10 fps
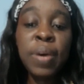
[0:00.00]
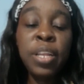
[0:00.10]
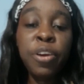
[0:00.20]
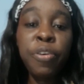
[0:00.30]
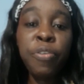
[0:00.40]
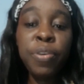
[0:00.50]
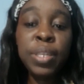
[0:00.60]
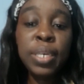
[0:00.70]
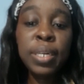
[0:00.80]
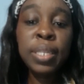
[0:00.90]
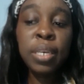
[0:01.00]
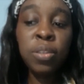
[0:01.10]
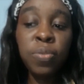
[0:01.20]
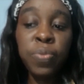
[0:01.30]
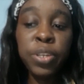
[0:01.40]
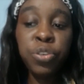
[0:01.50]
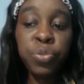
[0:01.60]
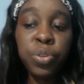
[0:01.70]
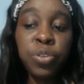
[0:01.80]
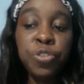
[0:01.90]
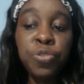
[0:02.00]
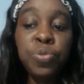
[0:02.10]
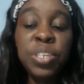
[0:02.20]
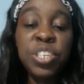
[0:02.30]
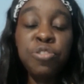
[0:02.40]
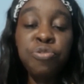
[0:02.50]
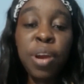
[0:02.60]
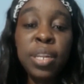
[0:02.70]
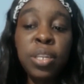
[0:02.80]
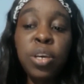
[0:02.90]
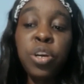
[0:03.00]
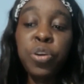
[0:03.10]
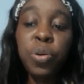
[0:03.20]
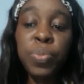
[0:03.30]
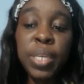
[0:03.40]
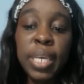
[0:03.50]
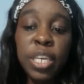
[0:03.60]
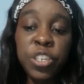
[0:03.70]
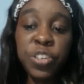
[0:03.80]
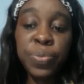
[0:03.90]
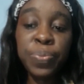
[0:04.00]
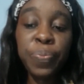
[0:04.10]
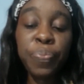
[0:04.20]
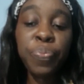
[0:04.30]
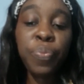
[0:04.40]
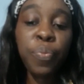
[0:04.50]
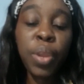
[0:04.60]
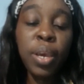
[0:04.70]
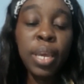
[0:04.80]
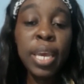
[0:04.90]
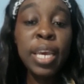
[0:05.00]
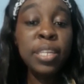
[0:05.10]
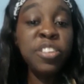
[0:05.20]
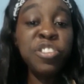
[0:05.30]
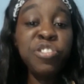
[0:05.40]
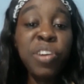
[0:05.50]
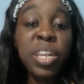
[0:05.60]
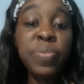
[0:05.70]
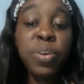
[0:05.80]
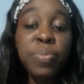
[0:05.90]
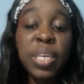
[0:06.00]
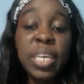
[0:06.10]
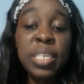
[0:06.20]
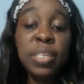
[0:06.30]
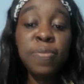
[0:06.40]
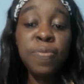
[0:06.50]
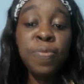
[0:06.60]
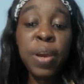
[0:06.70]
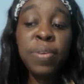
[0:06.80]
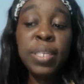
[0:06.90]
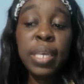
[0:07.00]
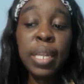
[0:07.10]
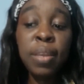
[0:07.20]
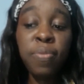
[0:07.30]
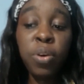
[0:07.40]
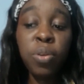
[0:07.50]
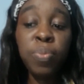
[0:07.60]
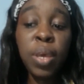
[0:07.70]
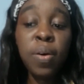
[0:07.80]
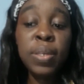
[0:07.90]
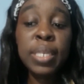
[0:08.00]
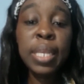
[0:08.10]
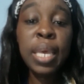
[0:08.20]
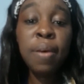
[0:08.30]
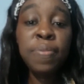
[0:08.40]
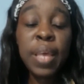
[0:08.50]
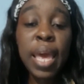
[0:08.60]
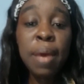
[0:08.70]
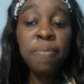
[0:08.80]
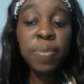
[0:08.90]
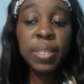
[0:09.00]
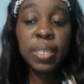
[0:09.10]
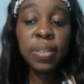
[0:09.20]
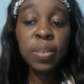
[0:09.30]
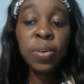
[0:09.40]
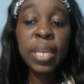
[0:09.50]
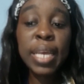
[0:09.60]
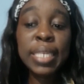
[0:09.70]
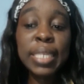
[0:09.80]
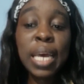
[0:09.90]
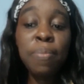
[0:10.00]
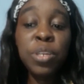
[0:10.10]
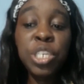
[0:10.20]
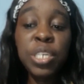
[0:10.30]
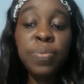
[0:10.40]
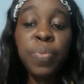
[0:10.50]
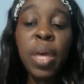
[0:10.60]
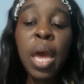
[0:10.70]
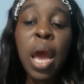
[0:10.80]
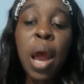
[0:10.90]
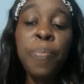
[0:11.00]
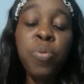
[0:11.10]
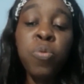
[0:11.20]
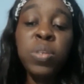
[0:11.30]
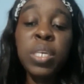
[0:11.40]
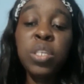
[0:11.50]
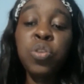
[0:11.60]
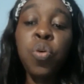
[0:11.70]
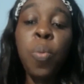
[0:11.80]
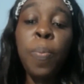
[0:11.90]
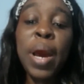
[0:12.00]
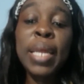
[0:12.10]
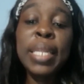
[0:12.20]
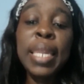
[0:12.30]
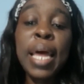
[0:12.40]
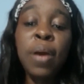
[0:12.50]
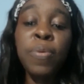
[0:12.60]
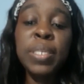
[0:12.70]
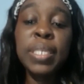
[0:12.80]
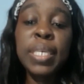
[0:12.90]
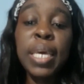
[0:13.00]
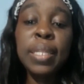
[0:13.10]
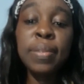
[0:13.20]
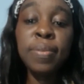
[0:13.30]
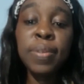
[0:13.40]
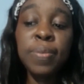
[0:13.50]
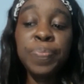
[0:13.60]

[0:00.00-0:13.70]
and critical individual through the strand communication. The strand of communication is very significant because it gives emphasis on establishing a process to combine the language skills